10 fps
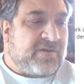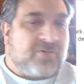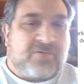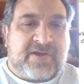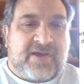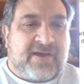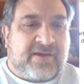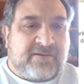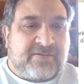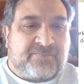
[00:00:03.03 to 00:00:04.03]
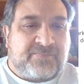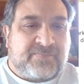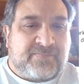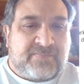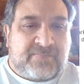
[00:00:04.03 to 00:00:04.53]
Okay,
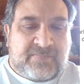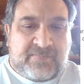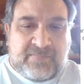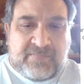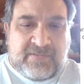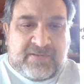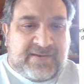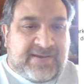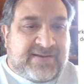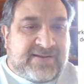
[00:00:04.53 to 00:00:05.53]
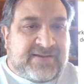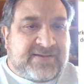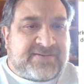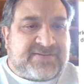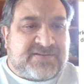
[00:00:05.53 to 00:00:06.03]
it
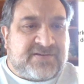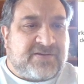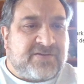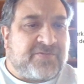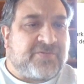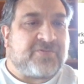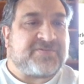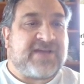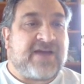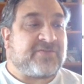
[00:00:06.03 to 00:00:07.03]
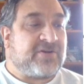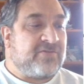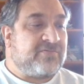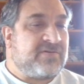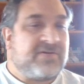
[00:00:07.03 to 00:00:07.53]
is Thursday
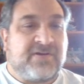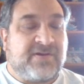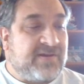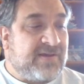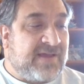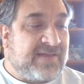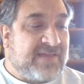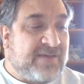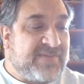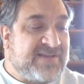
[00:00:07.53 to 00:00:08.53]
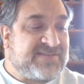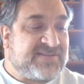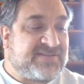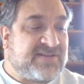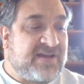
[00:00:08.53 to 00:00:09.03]
afternoon, and that means
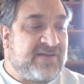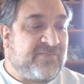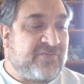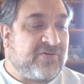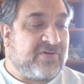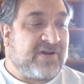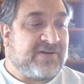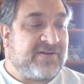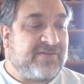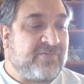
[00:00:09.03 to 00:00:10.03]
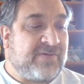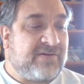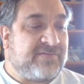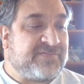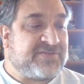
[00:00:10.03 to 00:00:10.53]
it's time for another
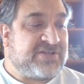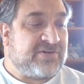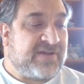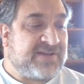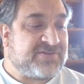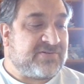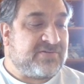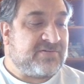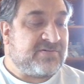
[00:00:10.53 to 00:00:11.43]
round of Geoguessr.